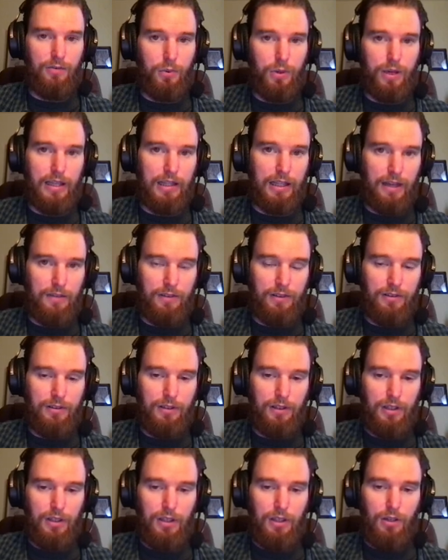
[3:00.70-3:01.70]
week 11,
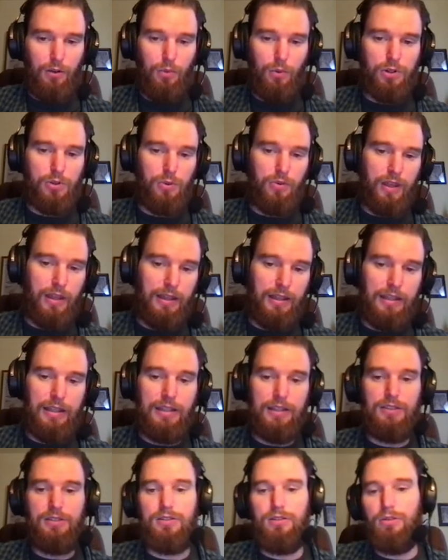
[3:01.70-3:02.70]
which will then lead
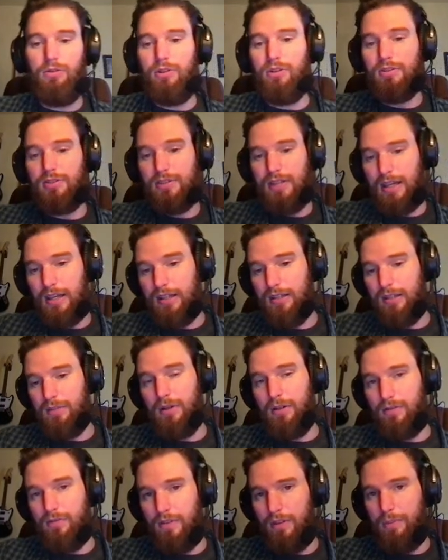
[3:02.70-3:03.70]
into your second
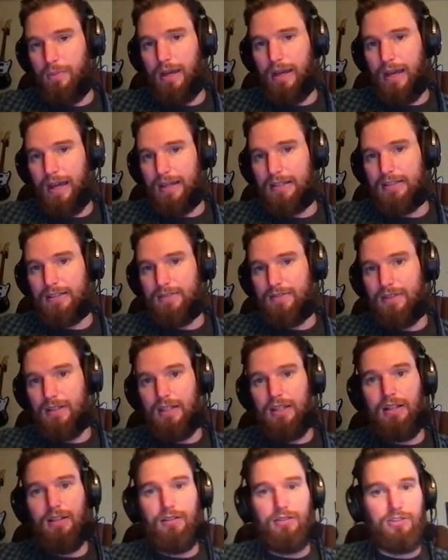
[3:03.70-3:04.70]
peer feedback
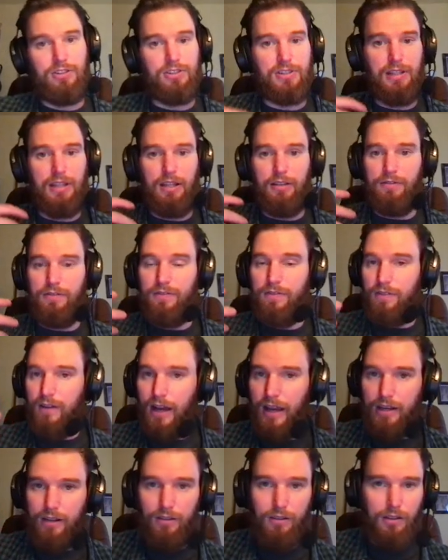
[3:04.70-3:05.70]
activity, just getting
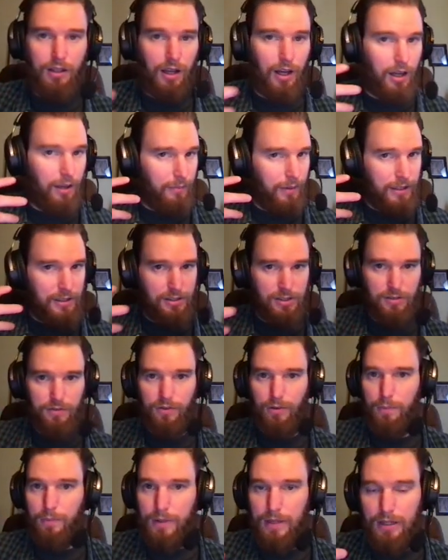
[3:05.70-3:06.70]
final comments
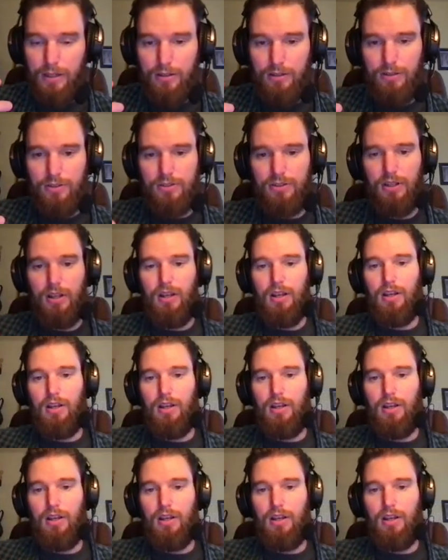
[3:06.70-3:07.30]
from peers,